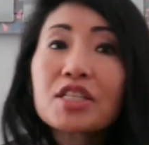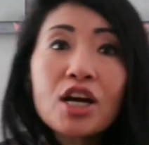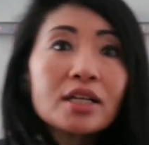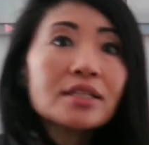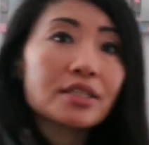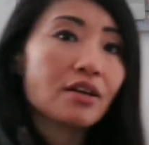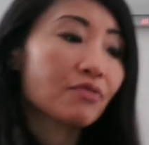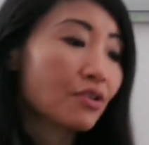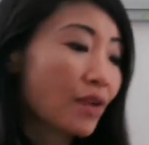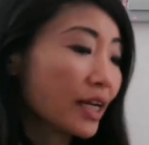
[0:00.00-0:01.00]
tons
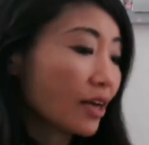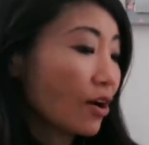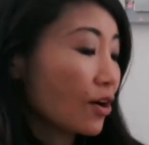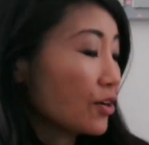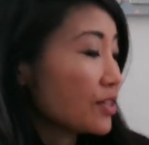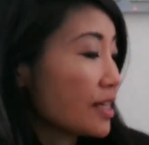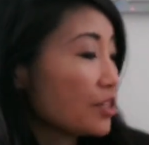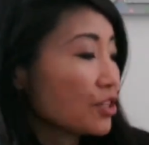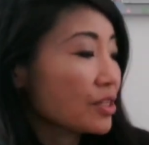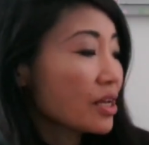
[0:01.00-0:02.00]
of credit cards?
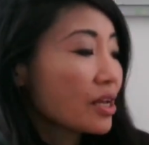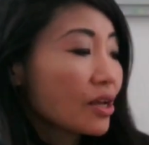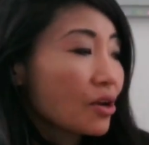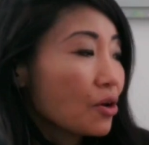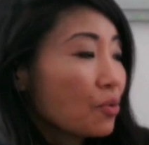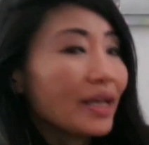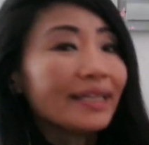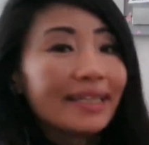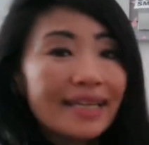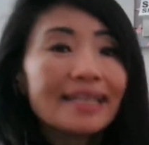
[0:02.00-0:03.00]
And just, we
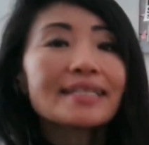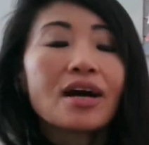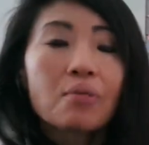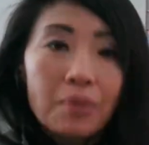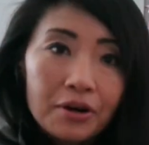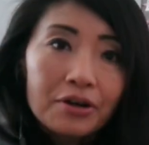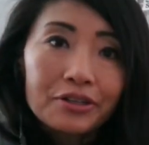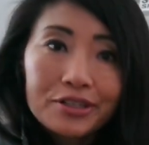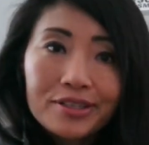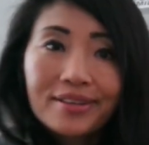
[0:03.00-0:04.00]
need a
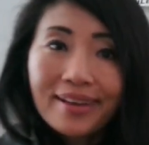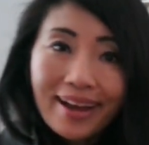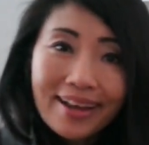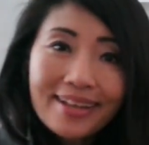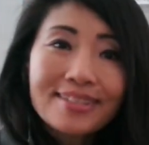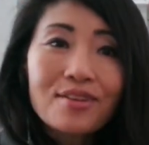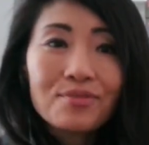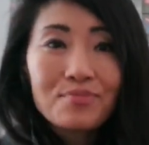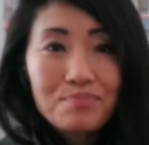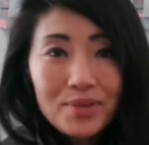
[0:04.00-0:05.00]
purse, guys.
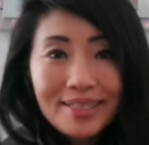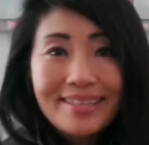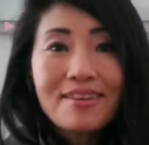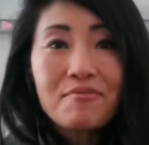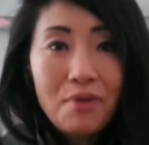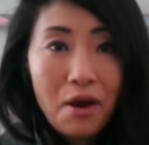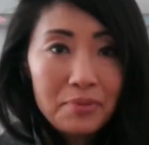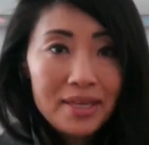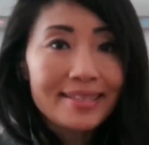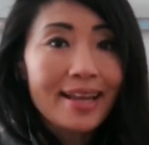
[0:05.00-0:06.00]
Busy
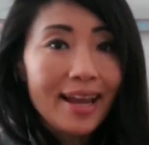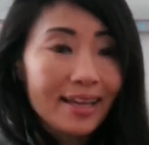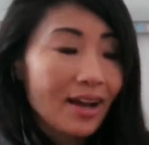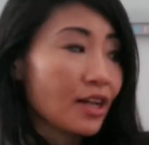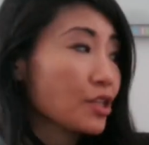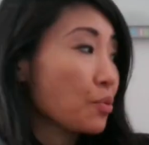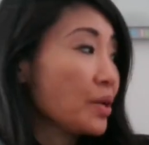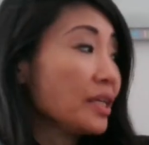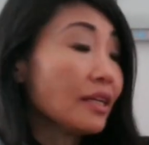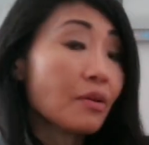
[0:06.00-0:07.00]
mommies like us,
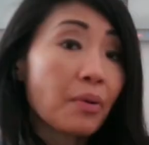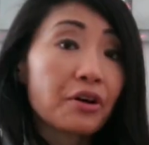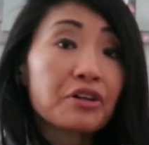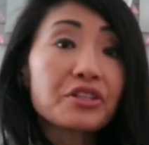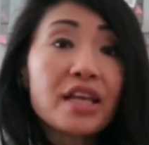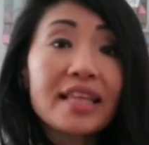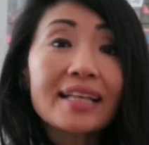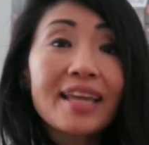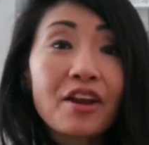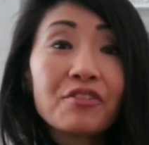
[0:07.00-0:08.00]
we need a purse
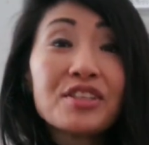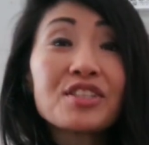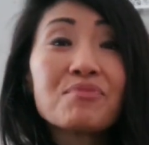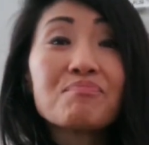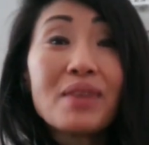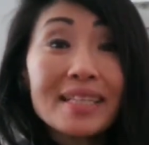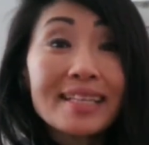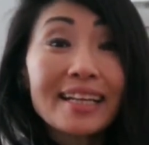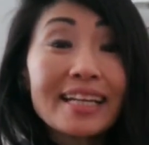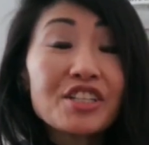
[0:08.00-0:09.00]
that carries
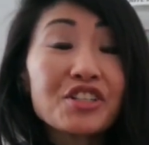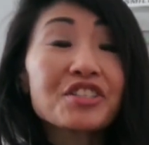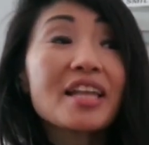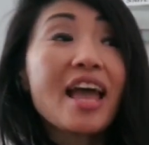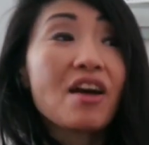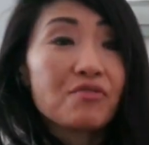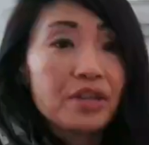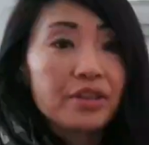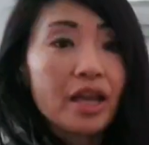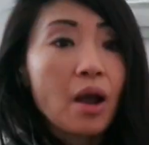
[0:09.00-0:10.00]
basically just
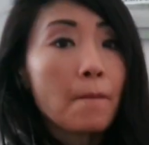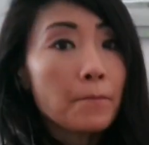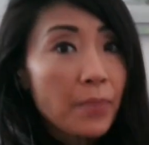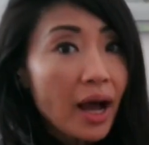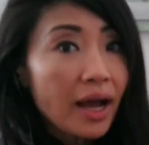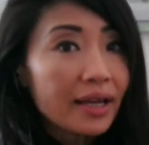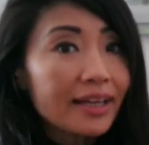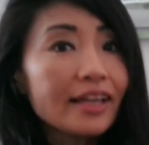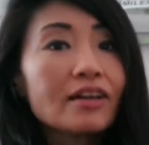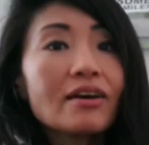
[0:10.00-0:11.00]
everything, but
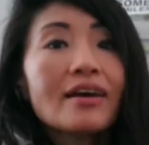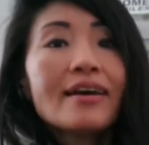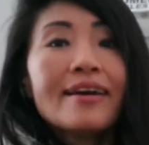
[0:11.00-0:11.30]
in an